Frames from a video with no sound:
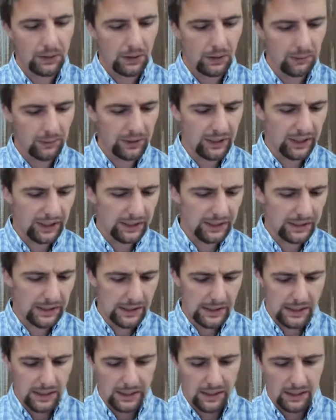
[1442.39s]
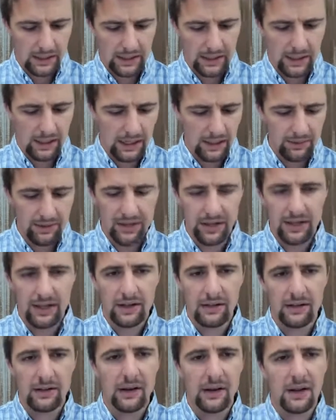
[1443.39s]
Okay. And
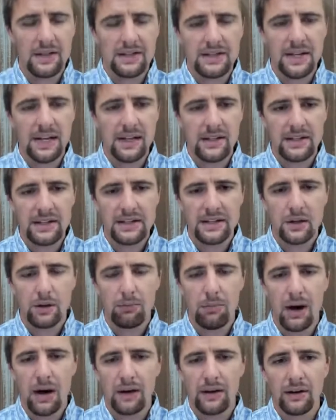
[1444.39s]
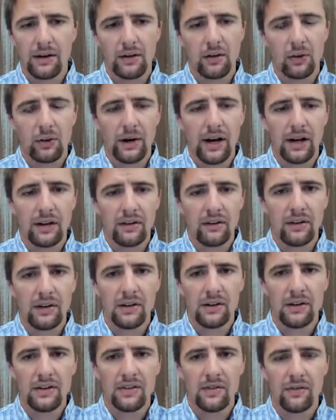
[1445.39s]
then a stainless steel bucket, chlorhexidine
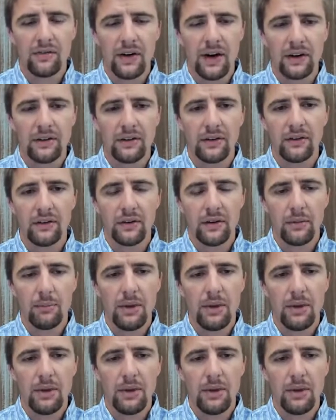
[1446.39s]
disinfectant.